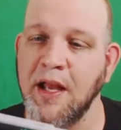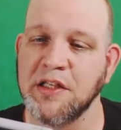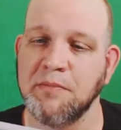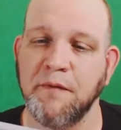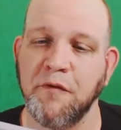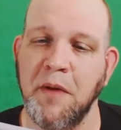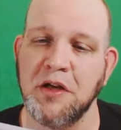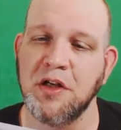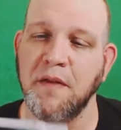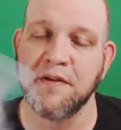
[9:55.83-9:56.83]
Has some
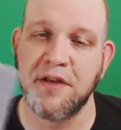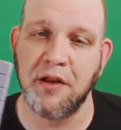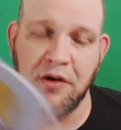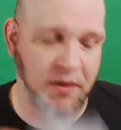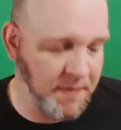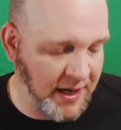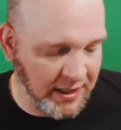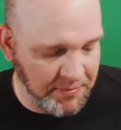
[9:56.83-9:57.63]
information on the seller on the back.